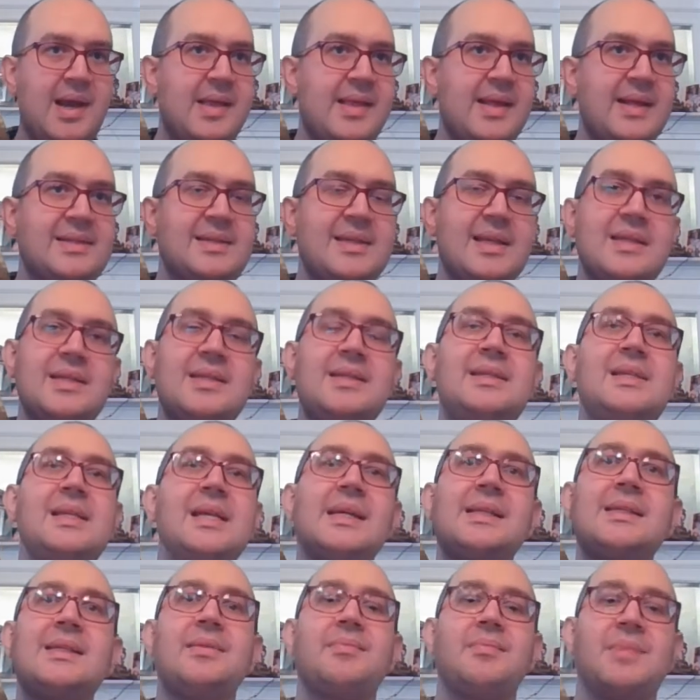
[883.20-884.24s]
And it's
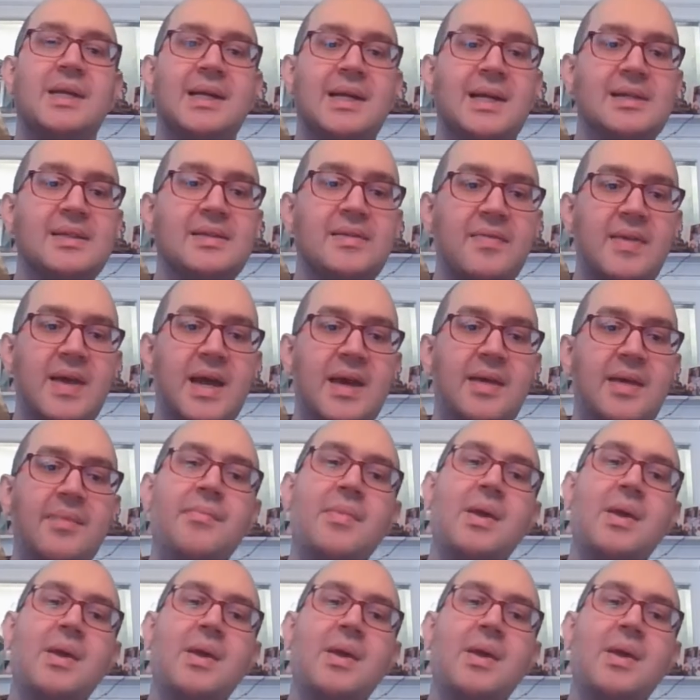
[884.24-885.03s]
addicting because of that.